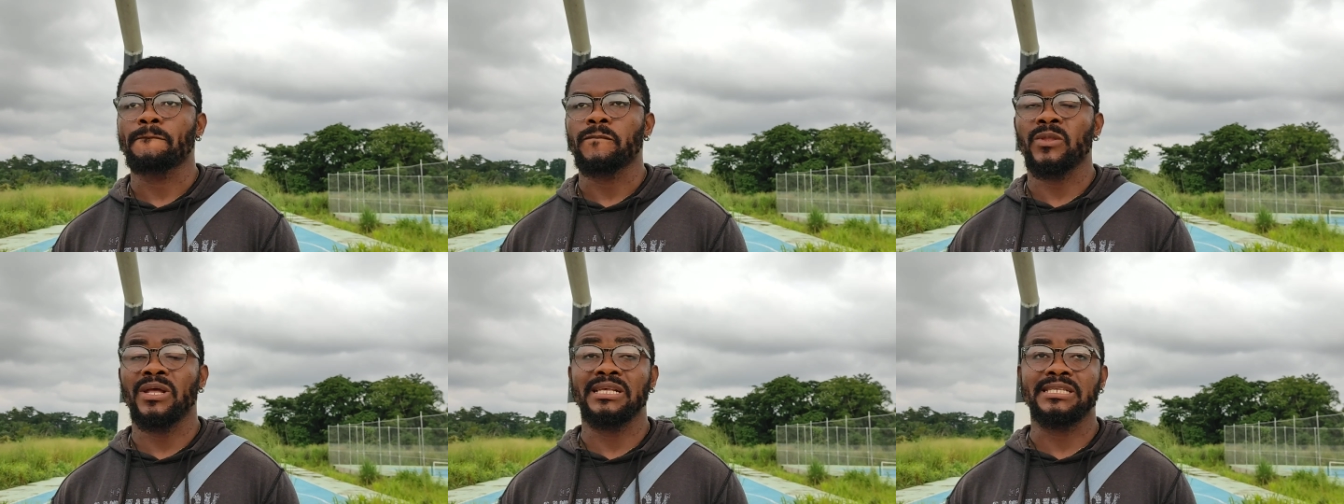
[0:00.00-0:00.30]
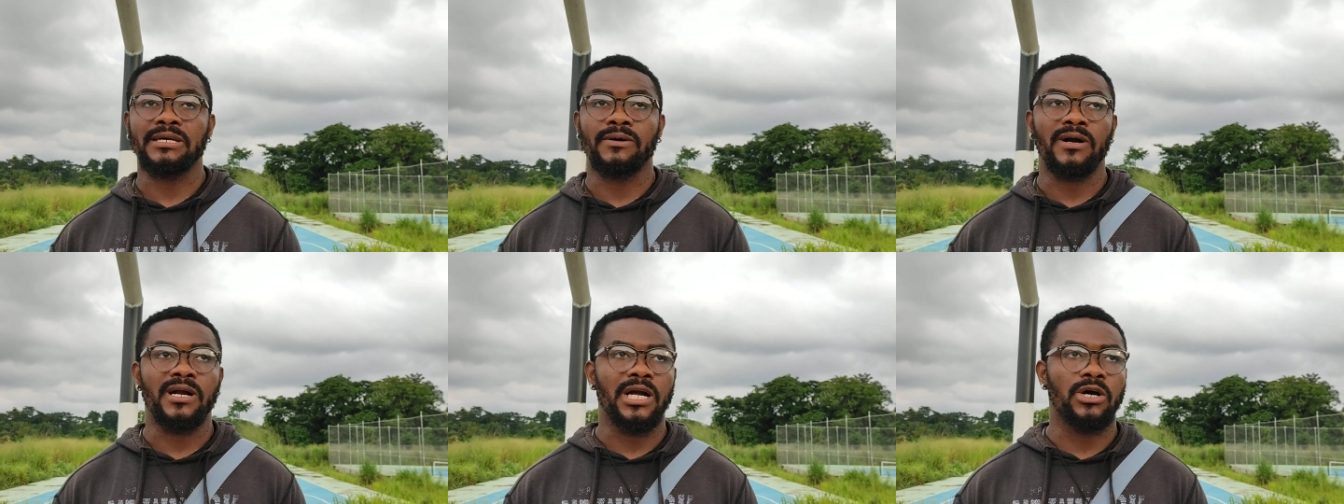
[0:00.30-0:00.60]

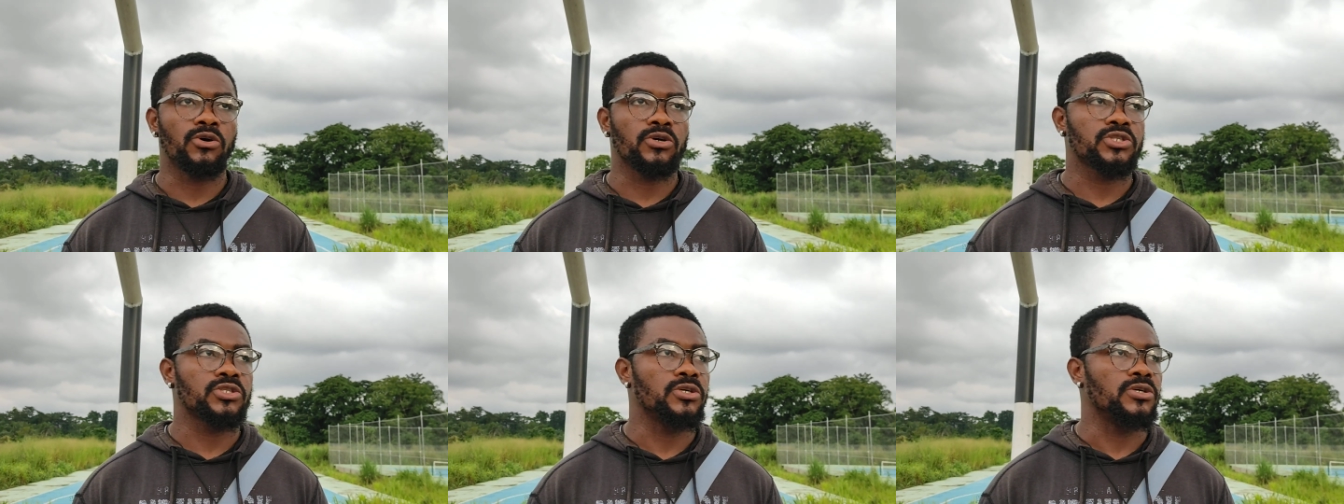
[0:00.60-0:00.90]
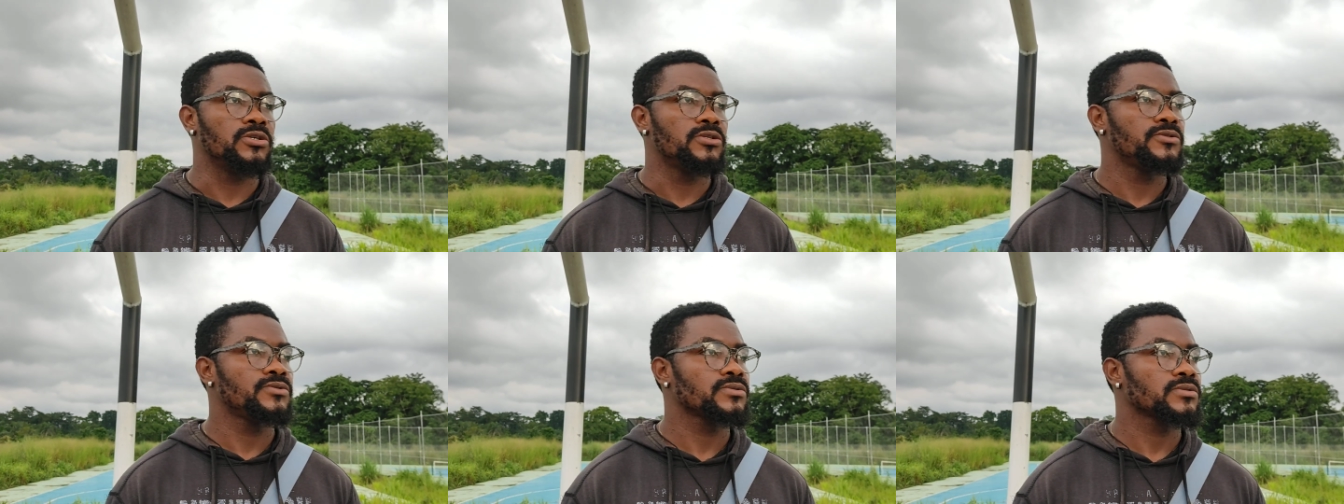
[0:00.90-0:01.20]
That's our
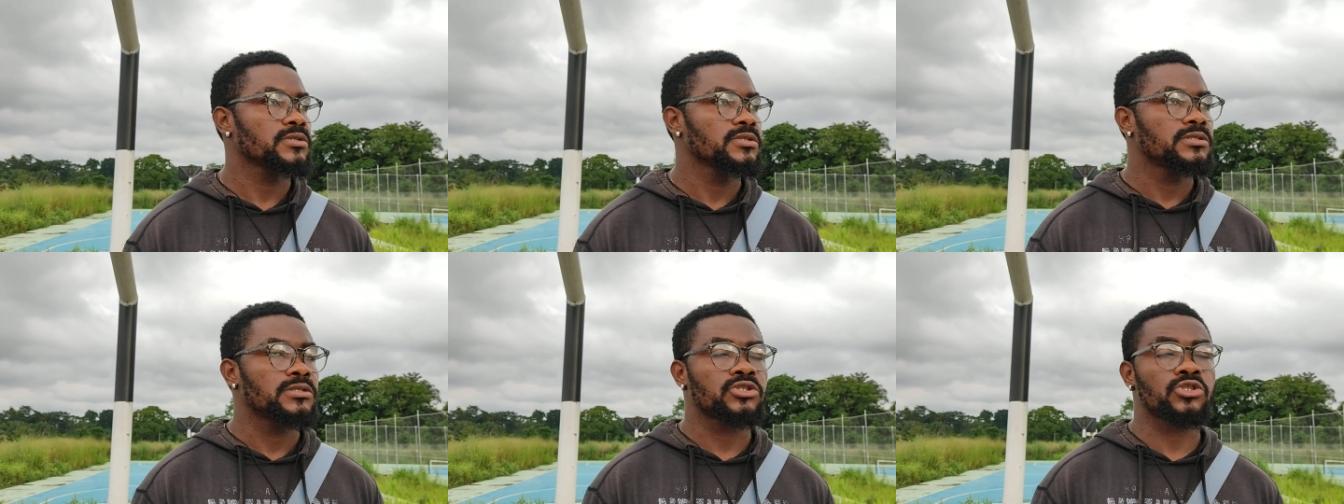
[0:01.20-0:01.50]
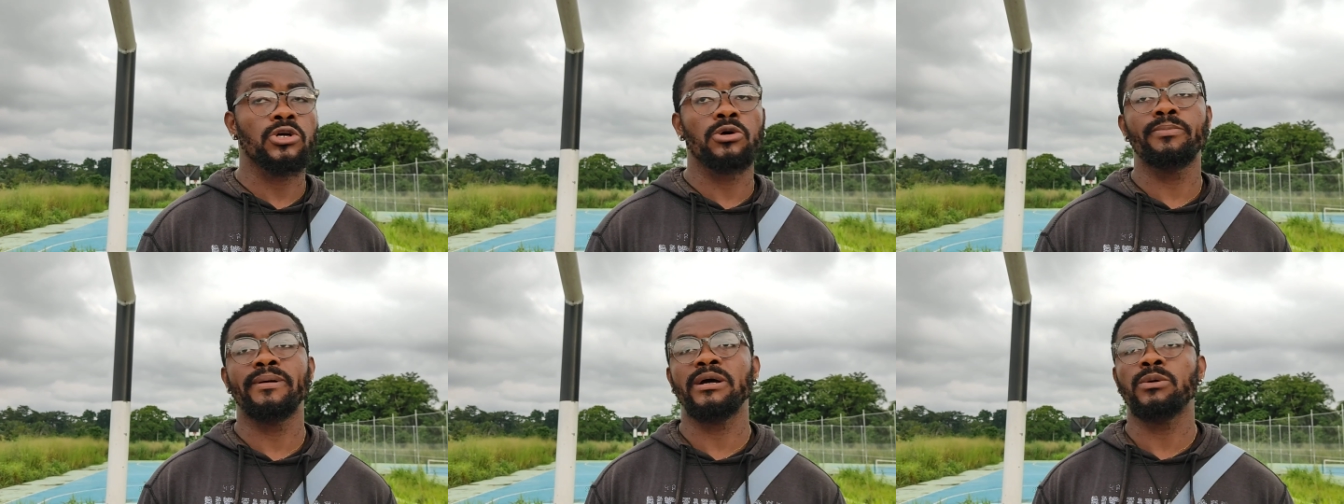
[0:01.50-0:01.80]
culture.
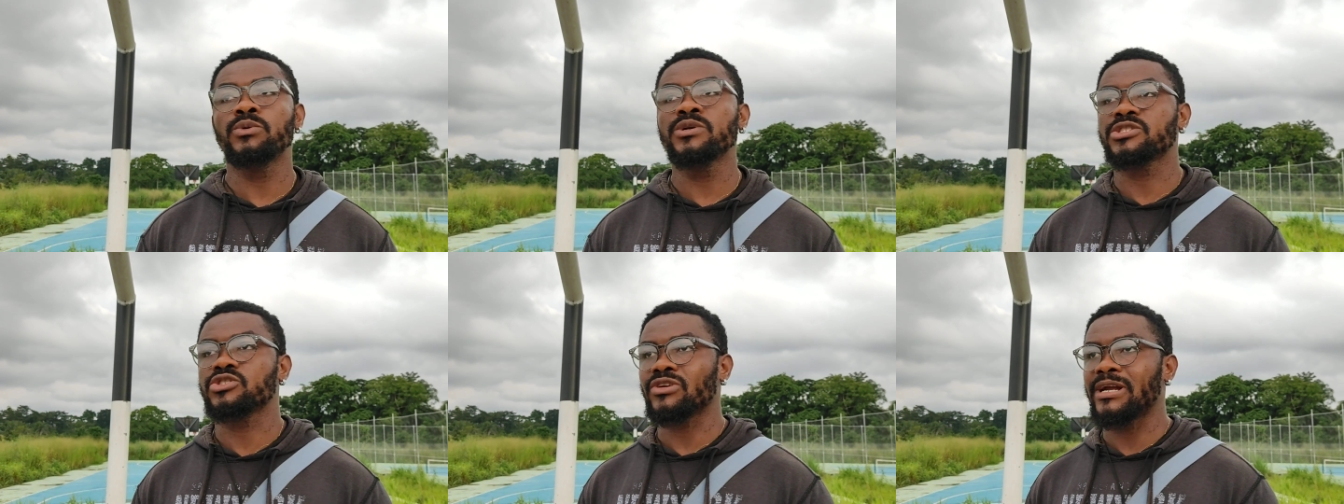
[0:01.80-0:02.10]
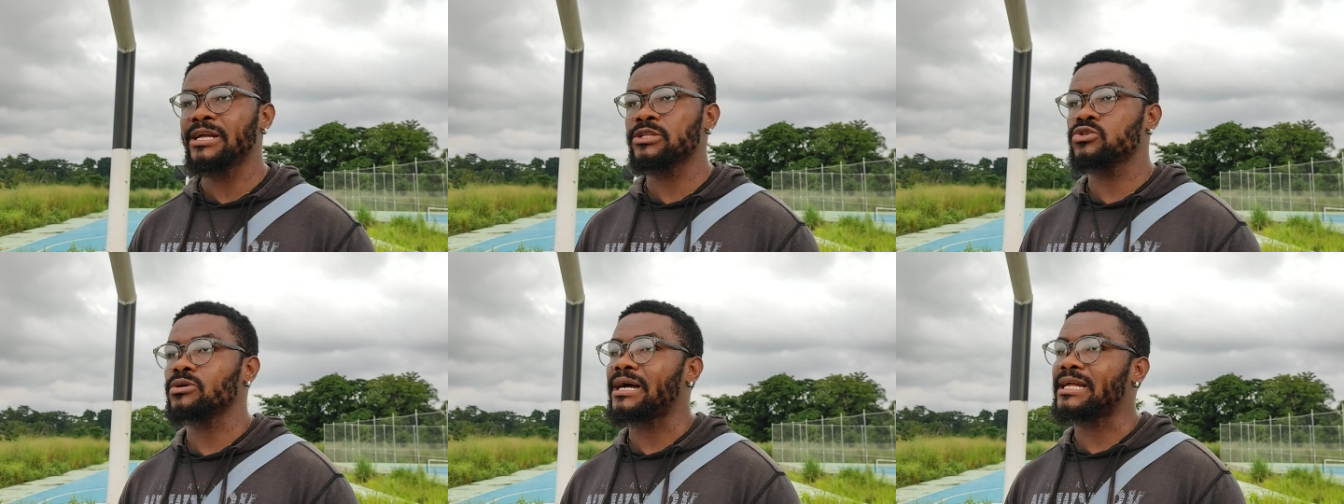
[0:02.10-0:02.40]
So but we
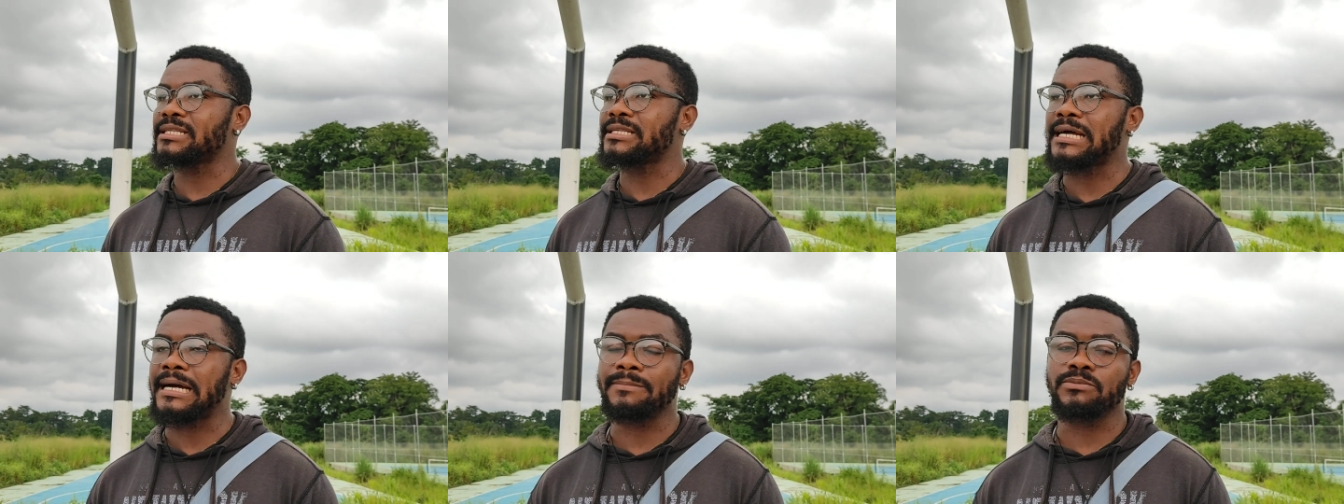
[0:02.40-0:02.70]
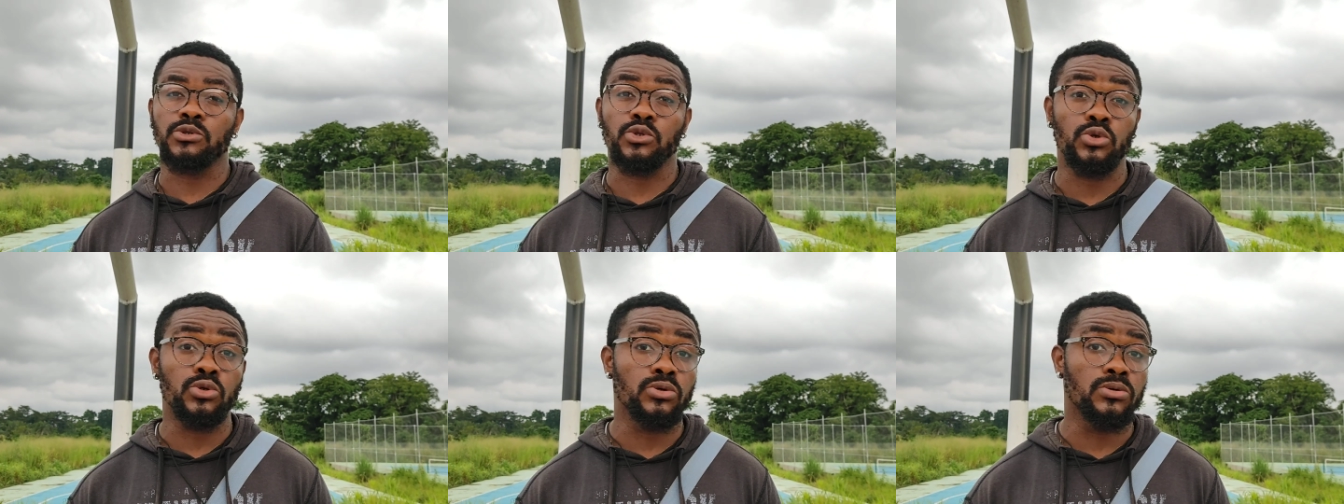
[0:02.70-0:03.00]
try to
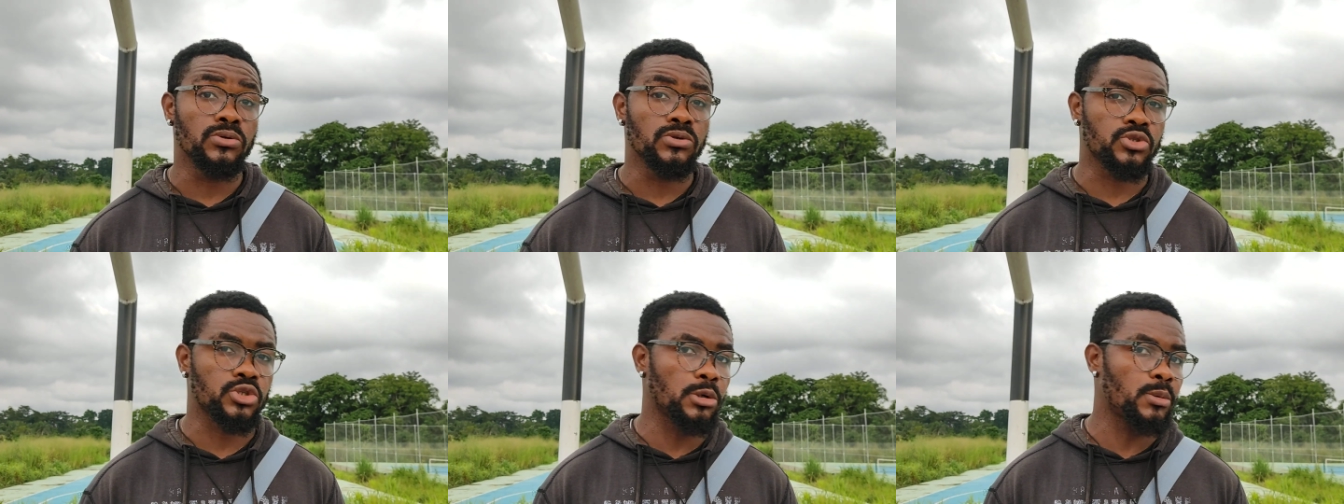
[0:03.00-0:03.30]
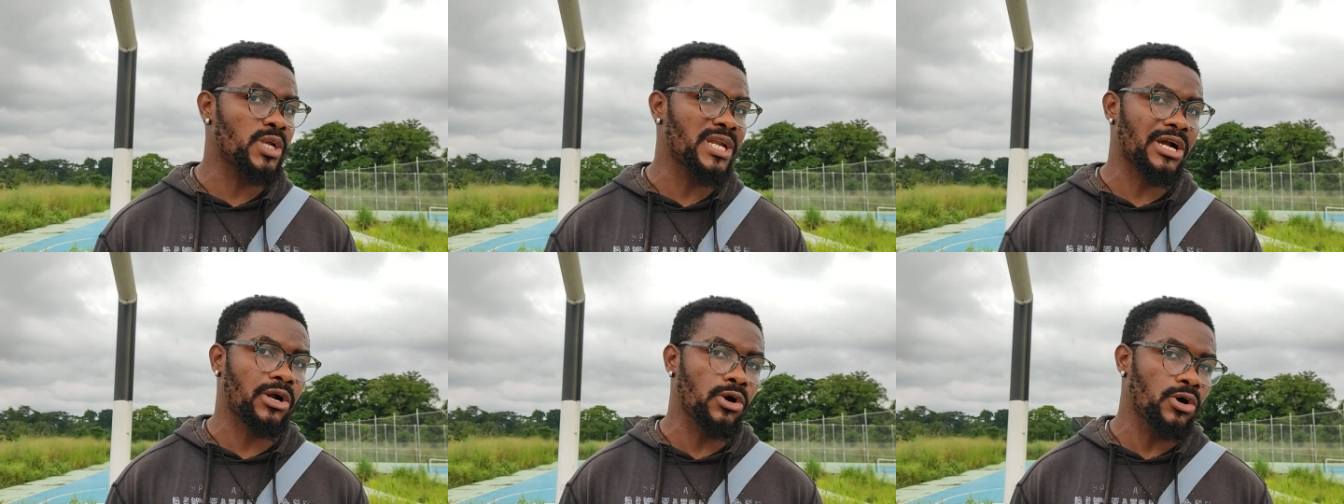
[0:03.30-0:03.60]
adapt to
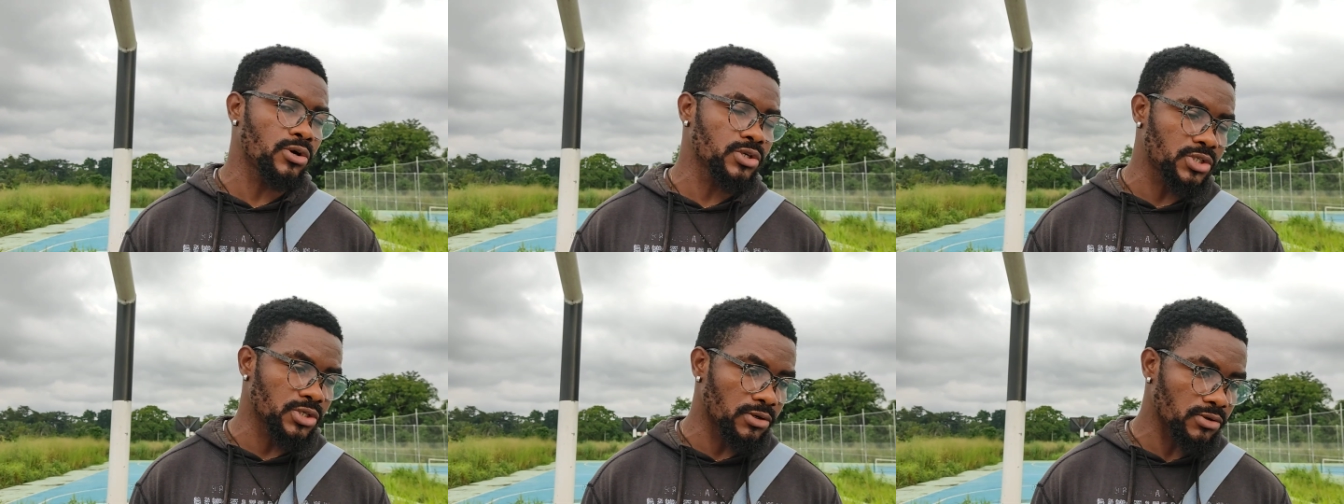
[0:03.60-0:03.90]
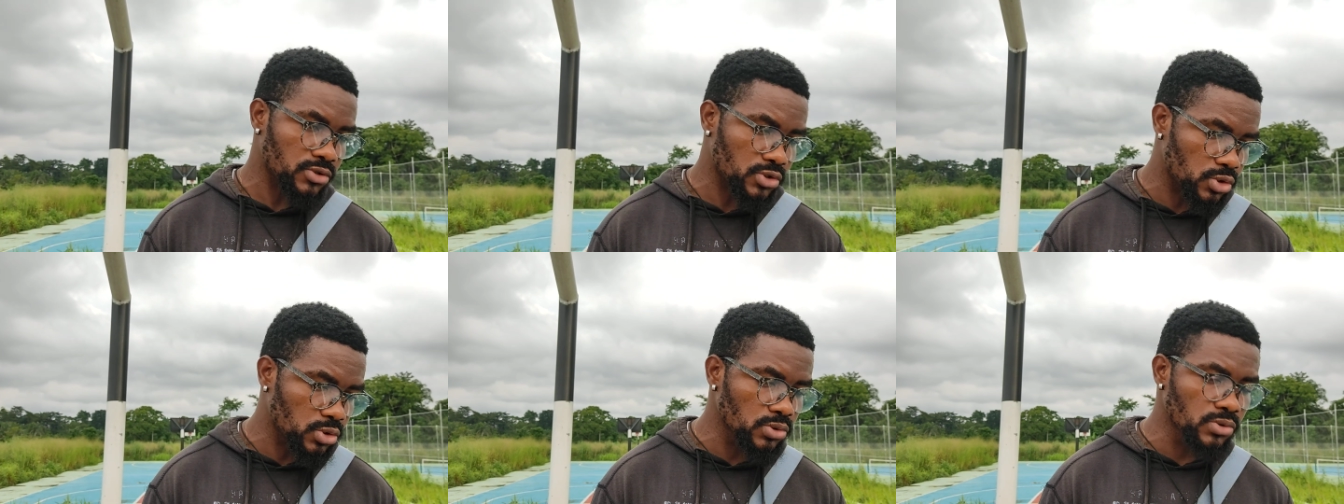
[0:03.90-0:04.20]
some other
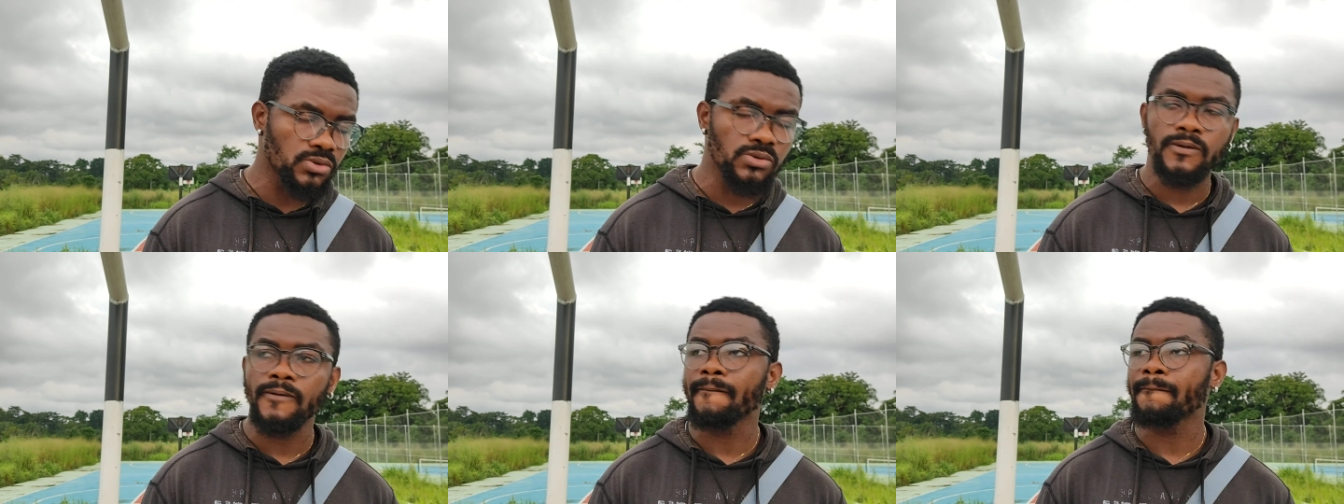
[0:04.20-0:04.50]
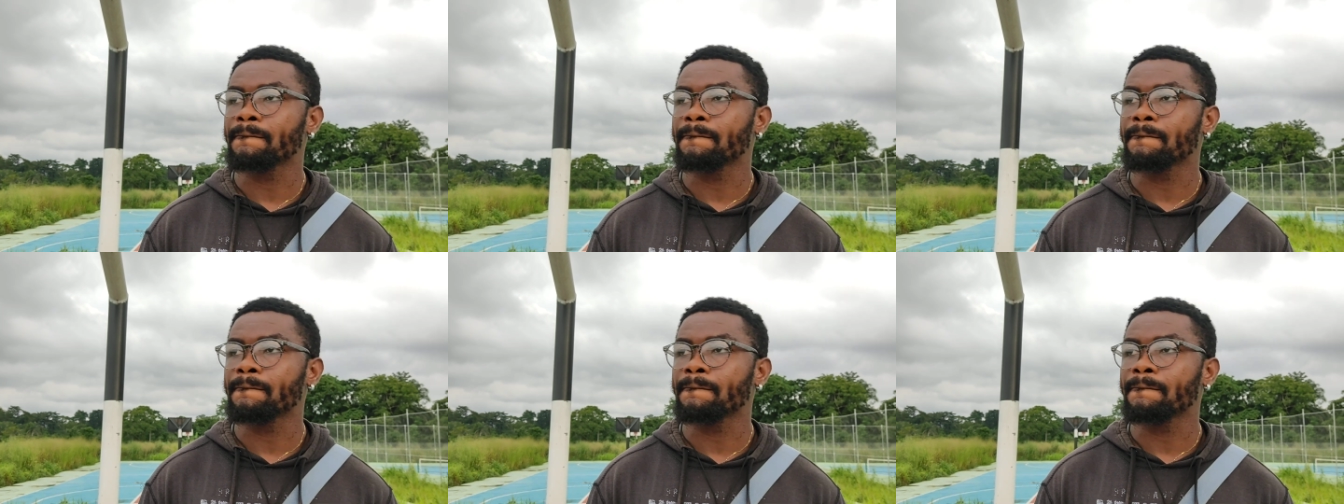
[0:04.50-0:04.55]
cultures too.